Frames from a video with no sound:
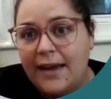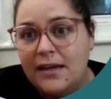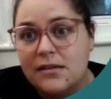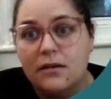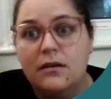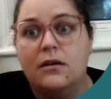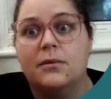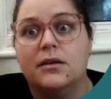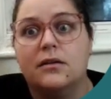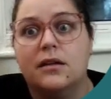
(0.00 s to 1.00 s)
And he's gone, oh my
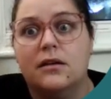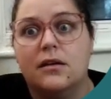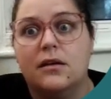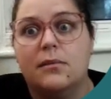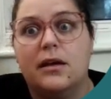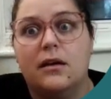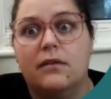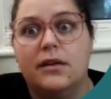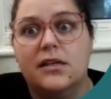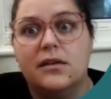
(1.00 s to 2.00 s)
God, they're looking at me. I
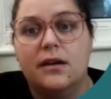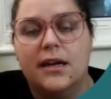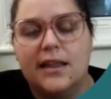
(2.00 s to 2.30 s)
really don't like